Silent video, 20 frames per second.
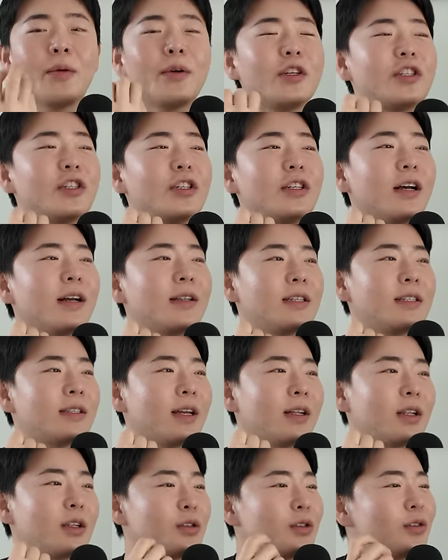anyway, she uh,
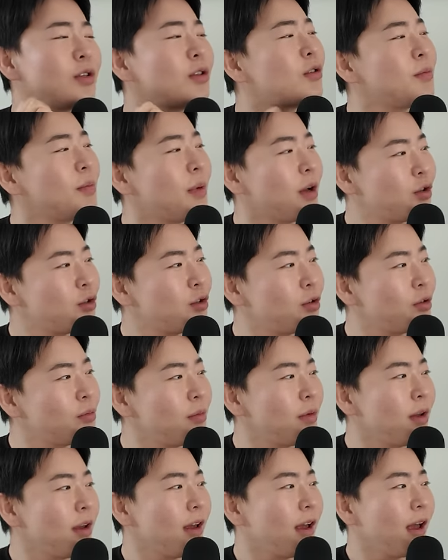decided to, to do
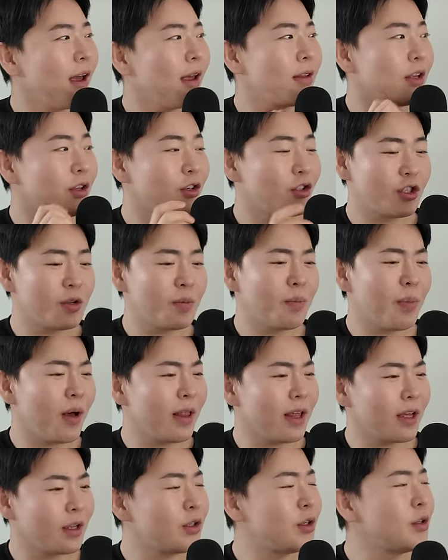mushroom, and then she bought
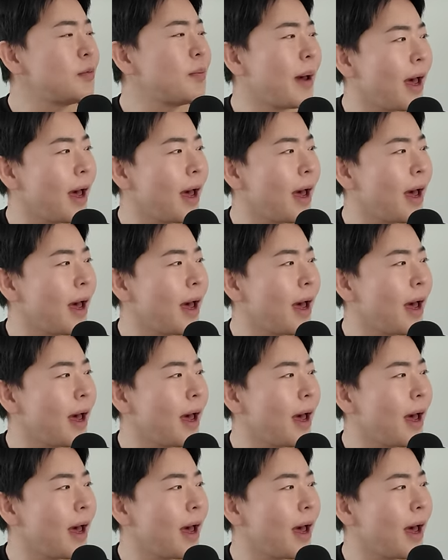like two